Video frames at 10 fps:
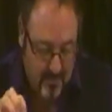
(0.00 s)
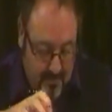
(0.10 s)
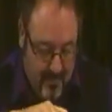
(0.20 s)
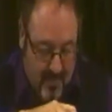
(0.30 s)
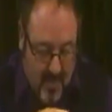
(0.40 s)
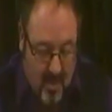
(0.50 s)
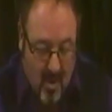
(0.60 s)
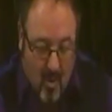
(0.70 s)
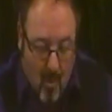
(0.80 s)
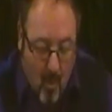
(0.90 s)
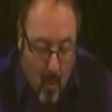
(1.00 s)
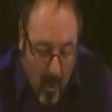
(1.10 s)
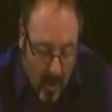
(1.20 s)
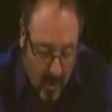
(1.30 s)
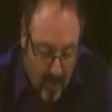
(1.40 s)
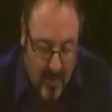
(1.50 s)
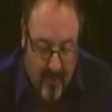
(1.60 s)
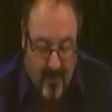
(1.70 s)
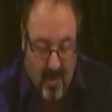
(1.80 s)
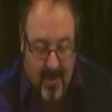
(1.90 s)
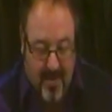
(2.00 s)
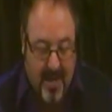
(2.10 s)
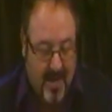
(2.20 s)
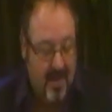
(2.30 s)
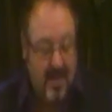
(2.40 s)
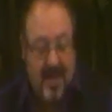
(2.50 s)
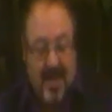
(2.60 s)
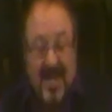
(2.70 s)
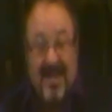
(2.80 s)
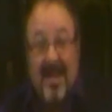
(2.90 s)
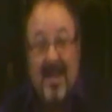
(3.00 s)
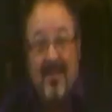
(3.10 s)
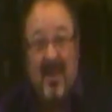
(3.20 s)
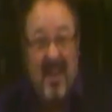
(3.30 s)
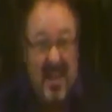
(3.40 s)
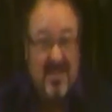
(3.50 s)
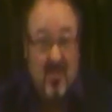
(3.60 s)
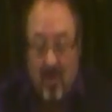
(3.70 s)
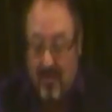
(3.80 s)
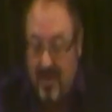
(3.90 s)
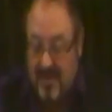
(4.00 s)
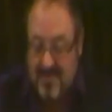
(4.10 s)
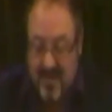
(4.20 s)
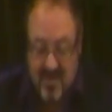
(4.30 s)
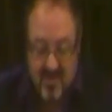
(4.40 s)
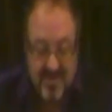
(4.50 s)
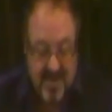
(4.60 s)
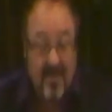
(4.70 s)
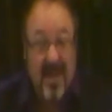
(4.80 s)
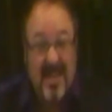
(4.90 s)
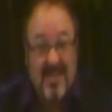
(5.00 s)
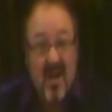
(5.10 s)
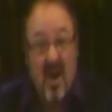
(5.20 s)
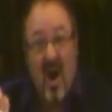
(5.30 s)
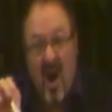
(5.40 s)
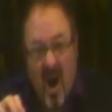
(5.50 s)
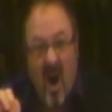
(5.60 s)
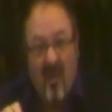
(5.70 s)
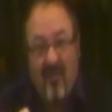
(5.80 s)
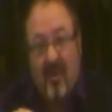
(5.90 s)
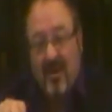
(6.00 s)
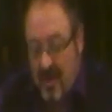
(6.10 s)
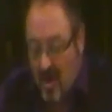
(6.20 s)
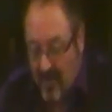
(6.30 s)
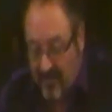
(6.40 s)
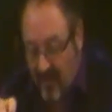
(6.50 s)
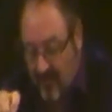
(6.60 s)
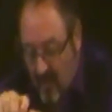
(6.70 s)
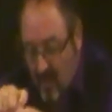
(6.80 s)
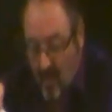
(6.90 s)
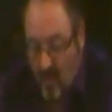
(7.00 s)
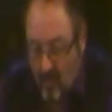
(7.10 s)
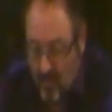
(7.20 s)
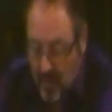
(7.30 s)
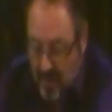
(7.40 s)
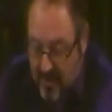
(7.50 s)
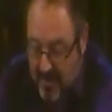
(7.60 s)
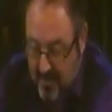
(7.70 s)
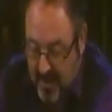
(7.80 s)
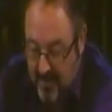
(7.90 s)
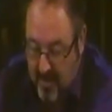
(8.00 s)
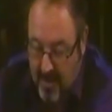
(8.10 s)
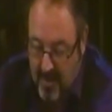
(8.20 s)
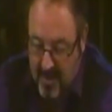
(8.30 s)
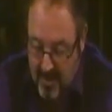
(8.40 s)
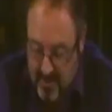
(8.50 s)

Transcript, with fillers: wallop, wallop, like that and then the last one, to make sure the tape is half on and half off, all the way around the paper,